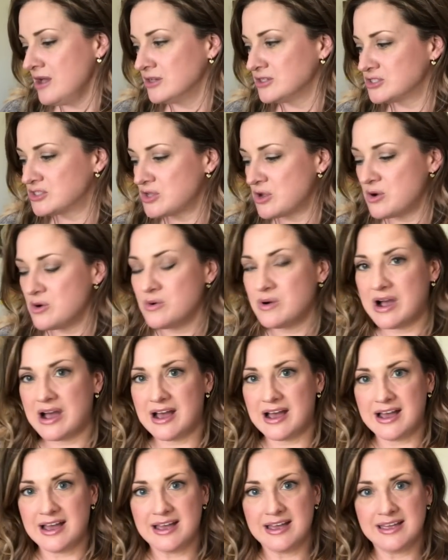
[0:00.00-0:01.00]
So
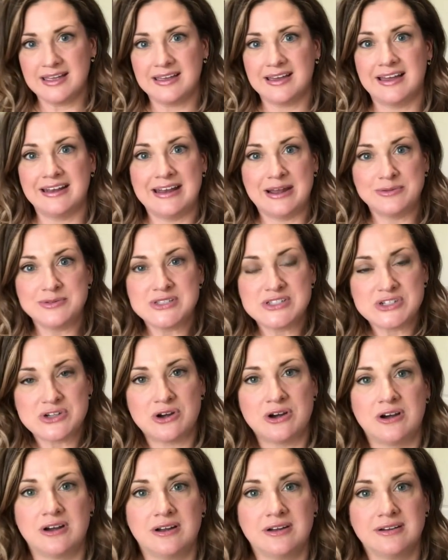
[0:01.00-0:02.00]
I announced
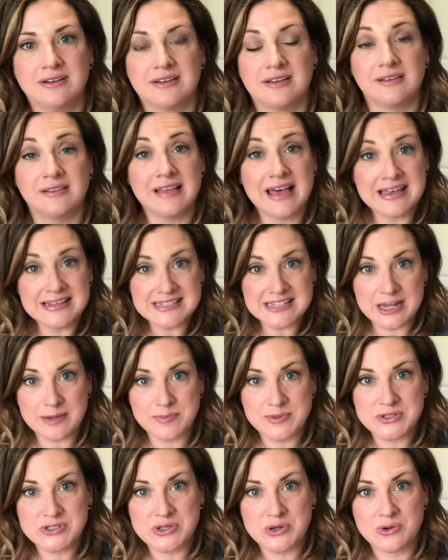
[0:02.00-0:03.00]
on the last
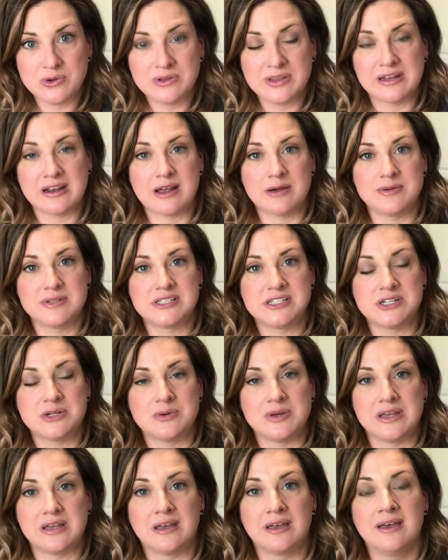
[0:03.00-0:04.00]
episode that I was
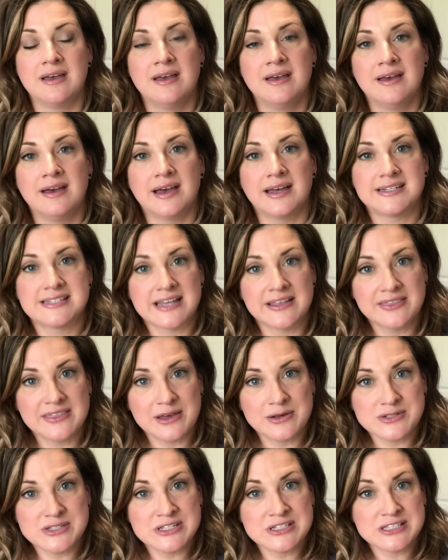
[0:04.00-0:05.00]
doing a
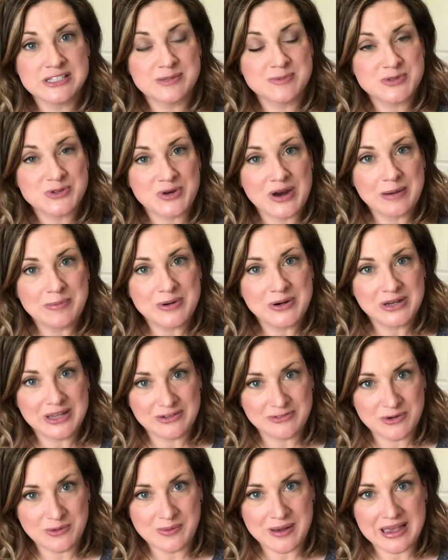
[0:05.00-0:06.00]
10,000 subscriber
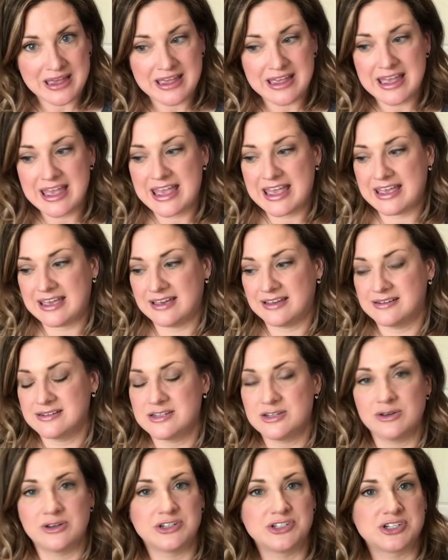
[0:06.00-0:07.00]
giveaway,
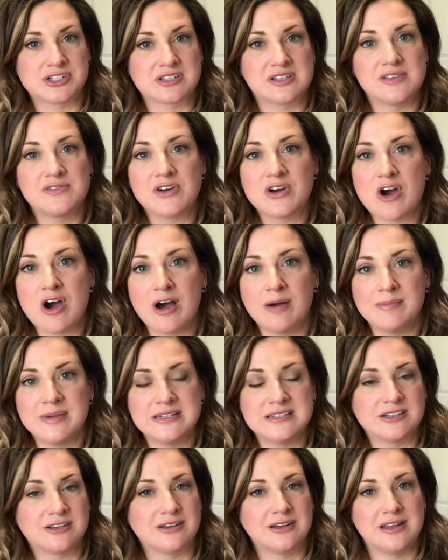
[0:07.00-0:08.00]
and you could just leave a
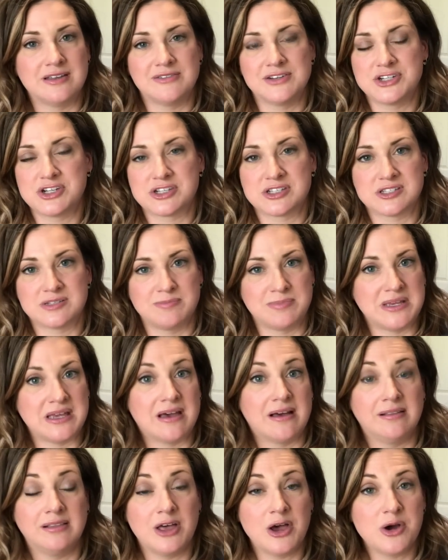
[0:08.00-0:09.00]
comment. It could even just be
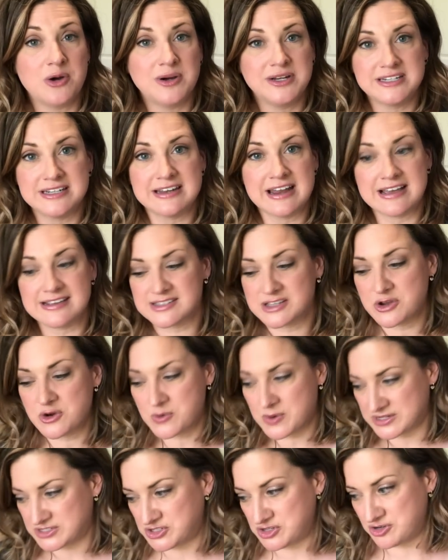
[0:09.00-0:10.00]
hello. I didn't ask a
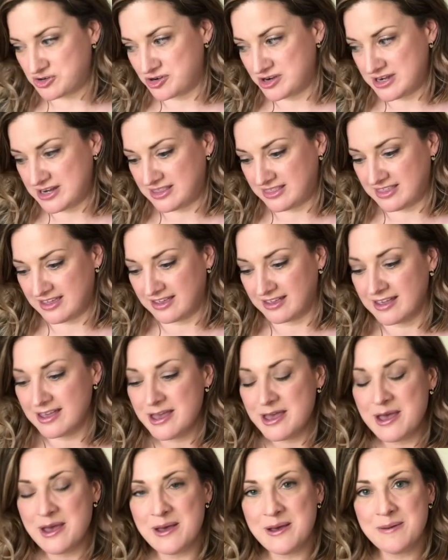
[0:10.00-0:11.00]
question or anything,
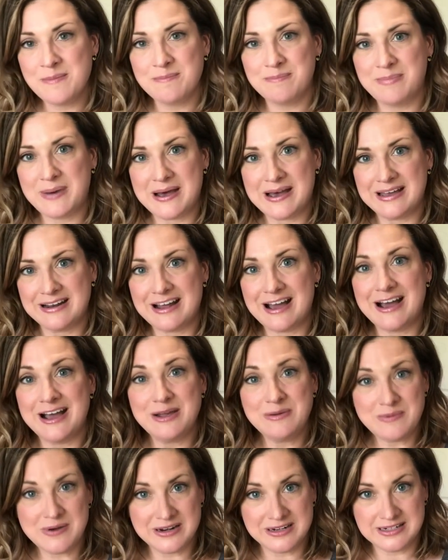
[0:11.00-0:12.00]
but
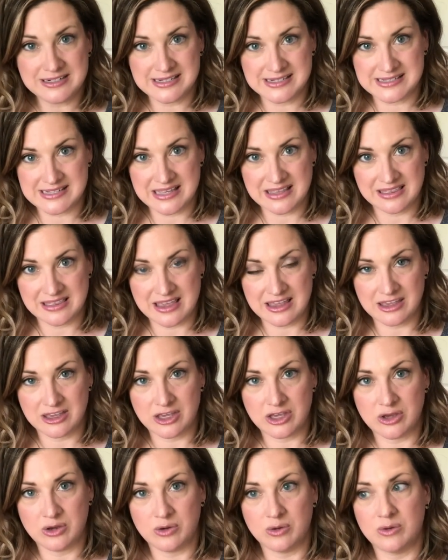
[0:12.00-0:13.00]
I wanted to say
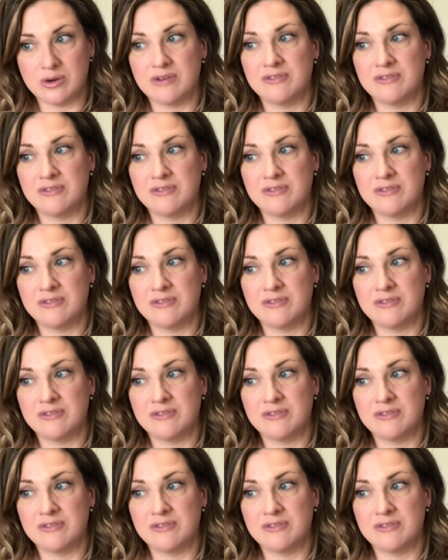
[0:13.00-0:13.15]
thank you.